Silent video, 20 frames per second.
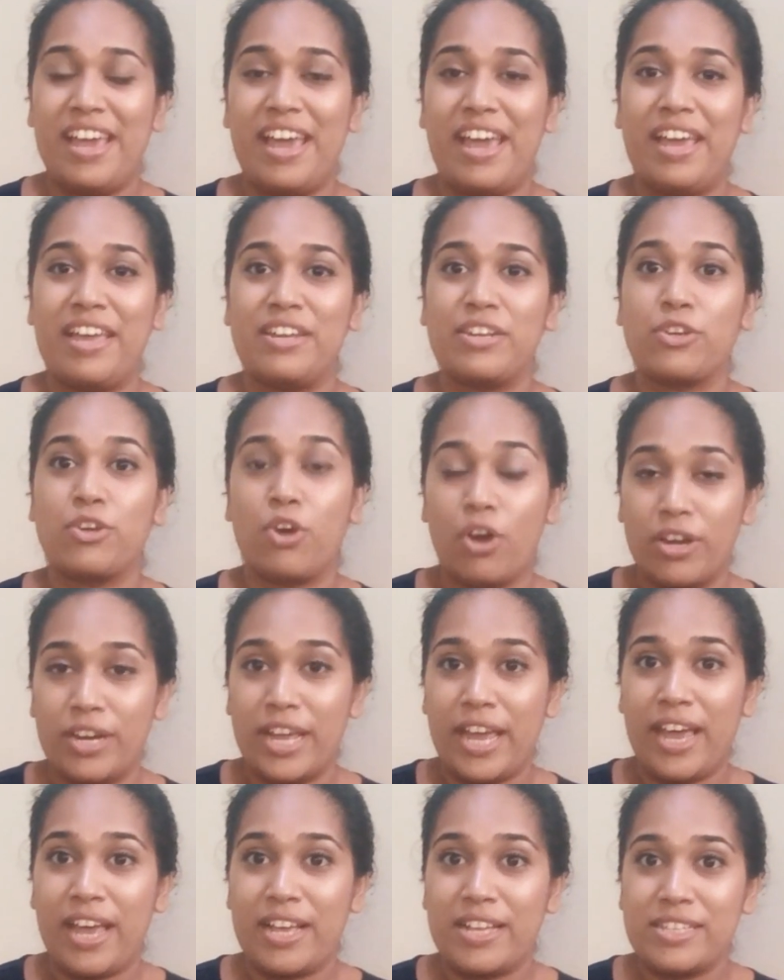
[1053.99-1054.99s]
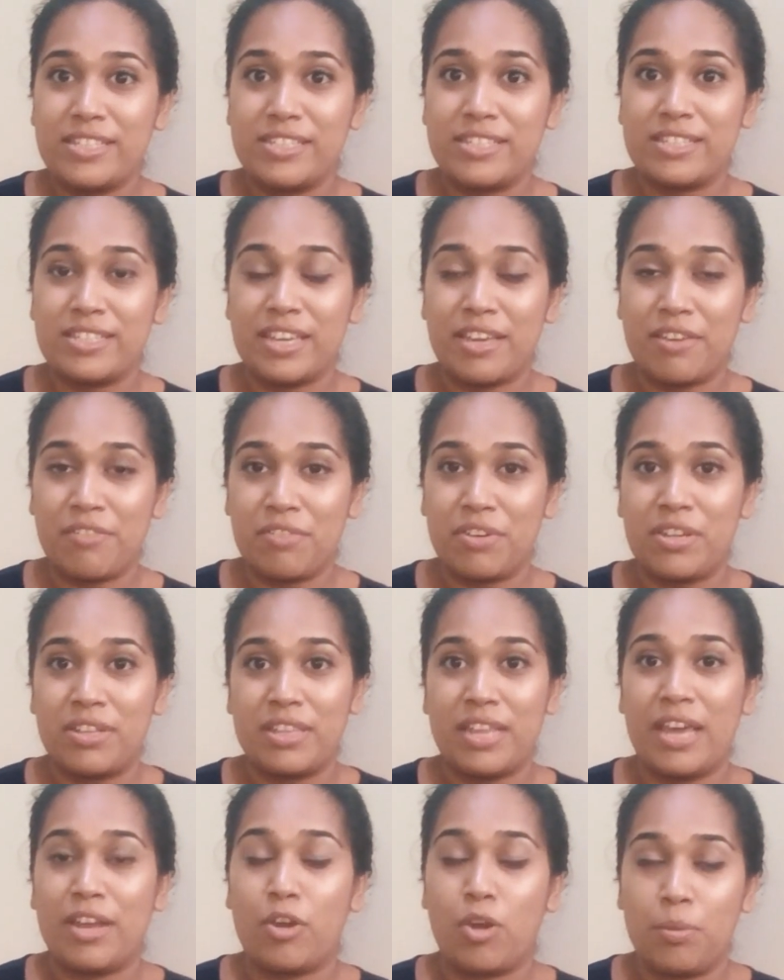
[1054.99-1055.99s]
and God has
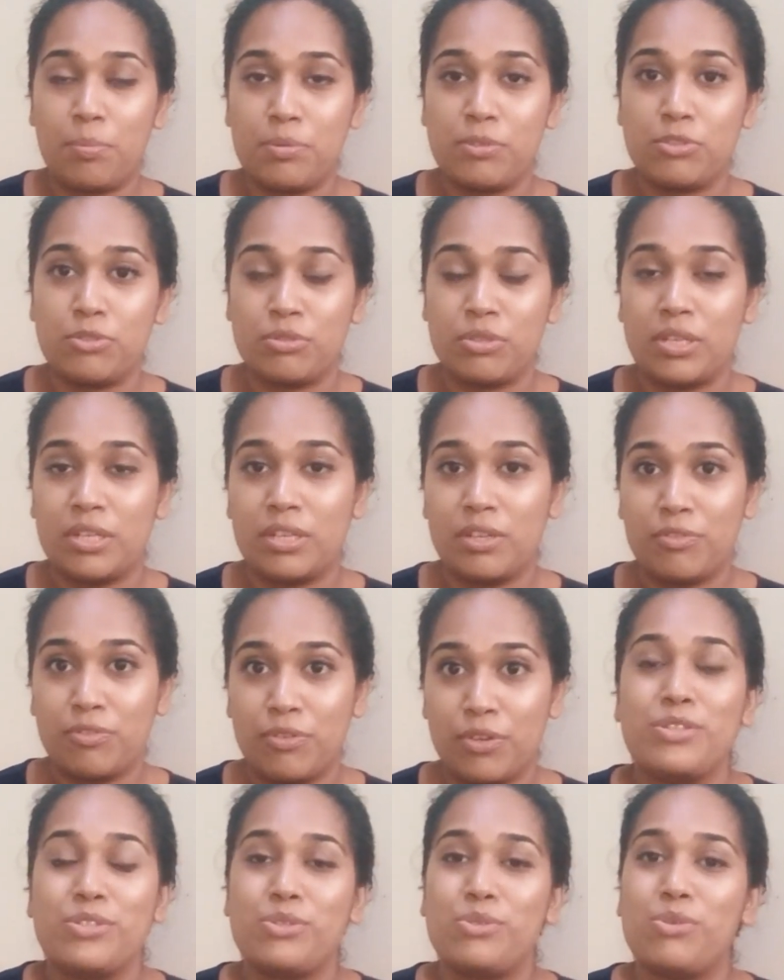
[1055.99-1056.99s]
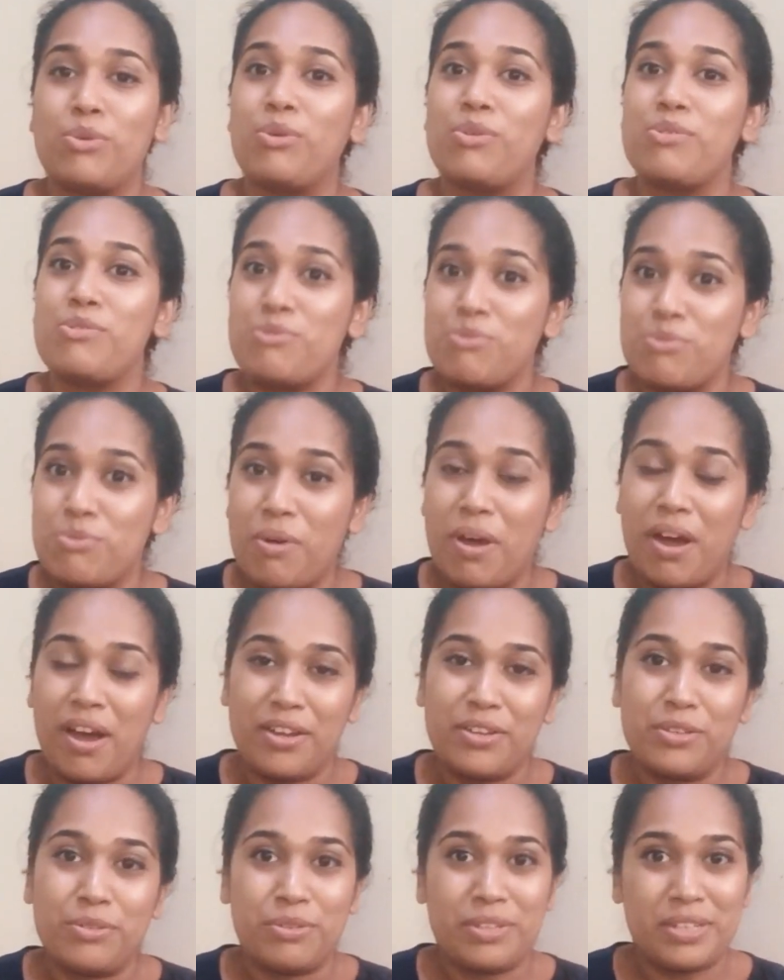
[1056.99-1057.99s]
given that opportunity, so you
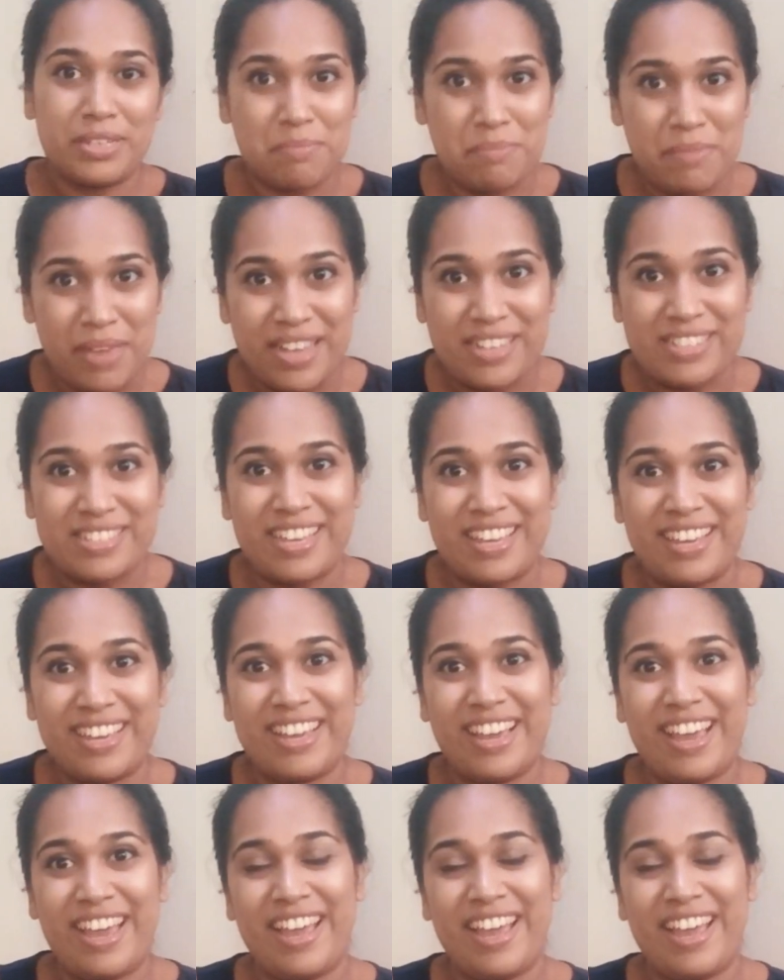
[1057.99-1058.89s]
are doing amazing.